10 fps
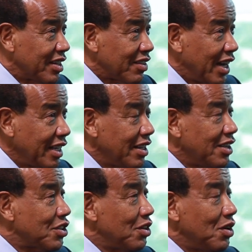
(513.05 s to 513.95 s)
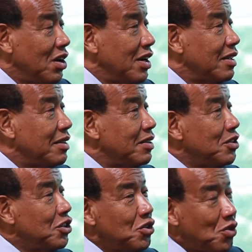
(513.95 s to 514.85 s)
Right? So
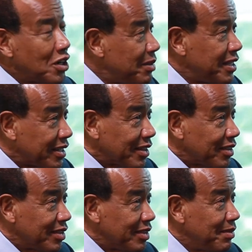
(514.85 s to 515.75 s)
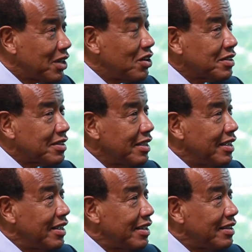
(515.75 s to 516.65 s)
you don't want to be there, because
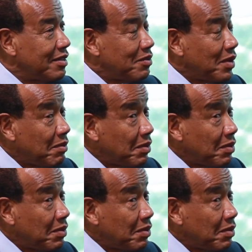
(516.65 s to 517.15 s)
when